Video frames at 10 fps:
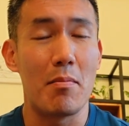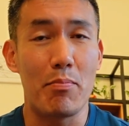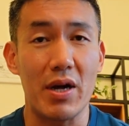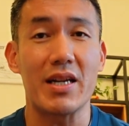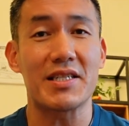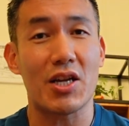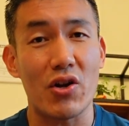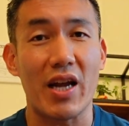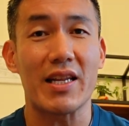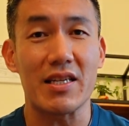but it's a
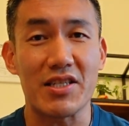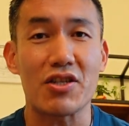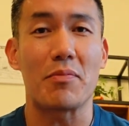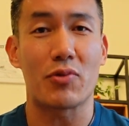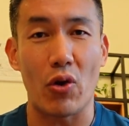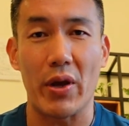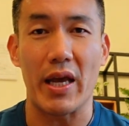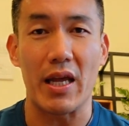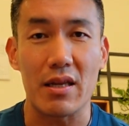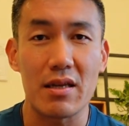good idea to stop doing
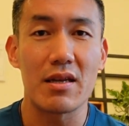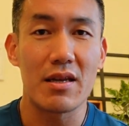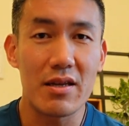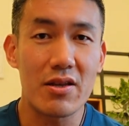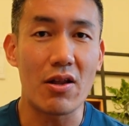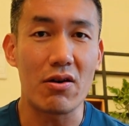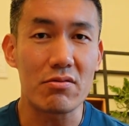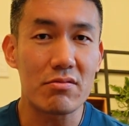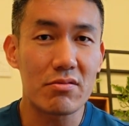it. You know,